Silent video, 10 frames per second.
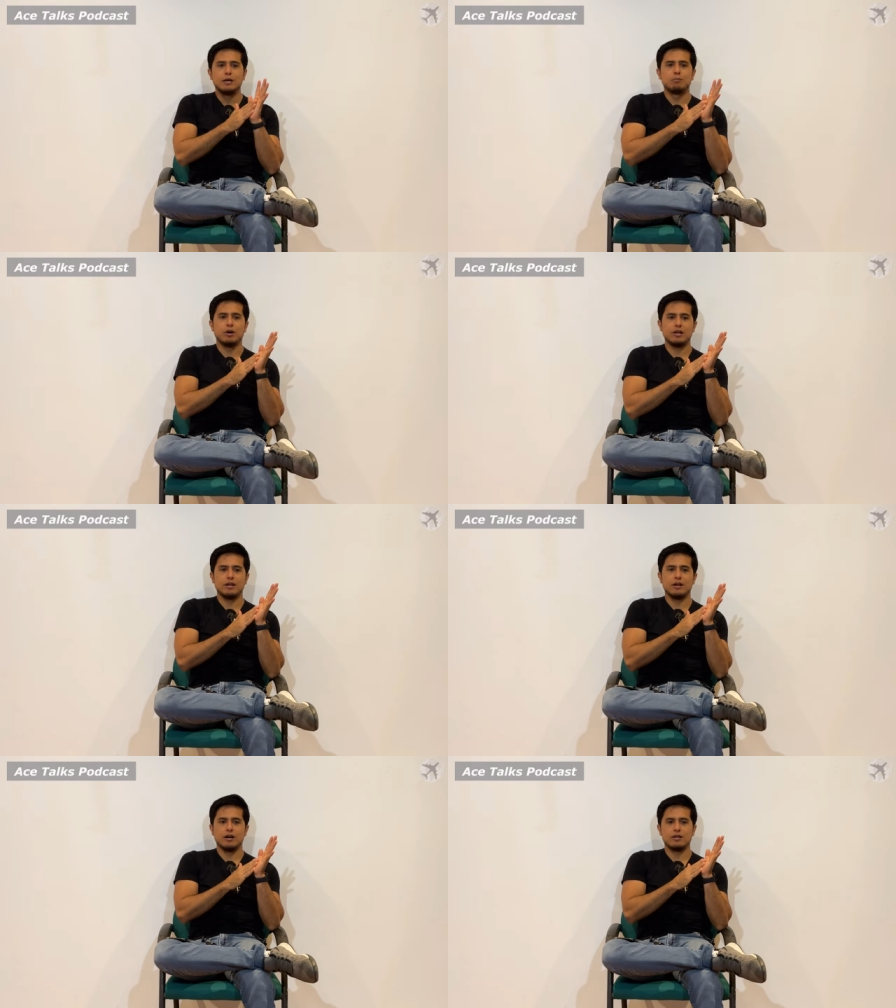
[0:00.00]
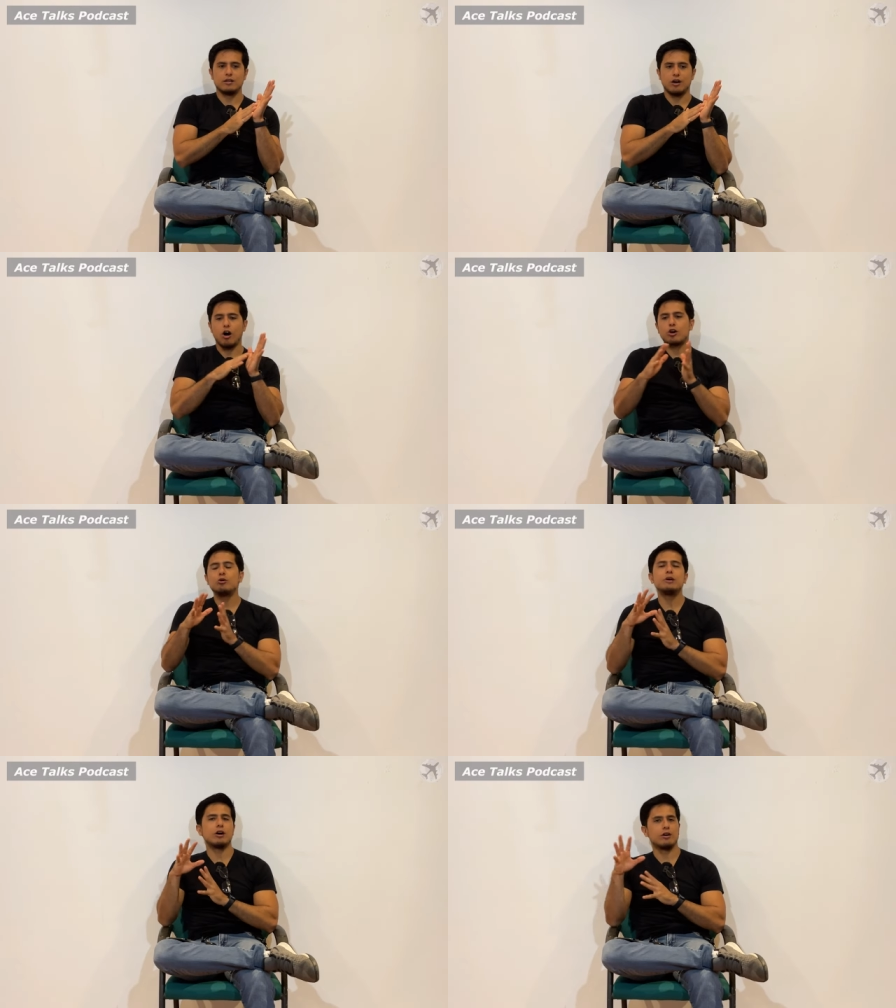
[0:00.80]
but the
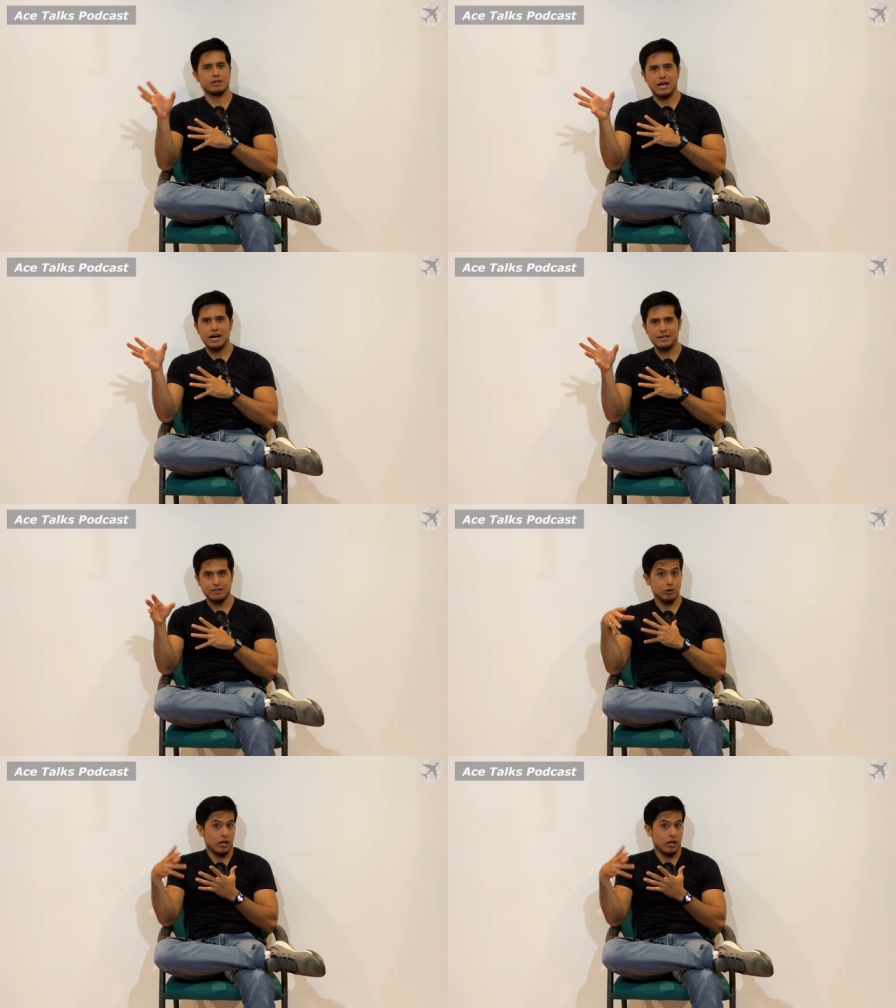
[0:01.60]
argument online,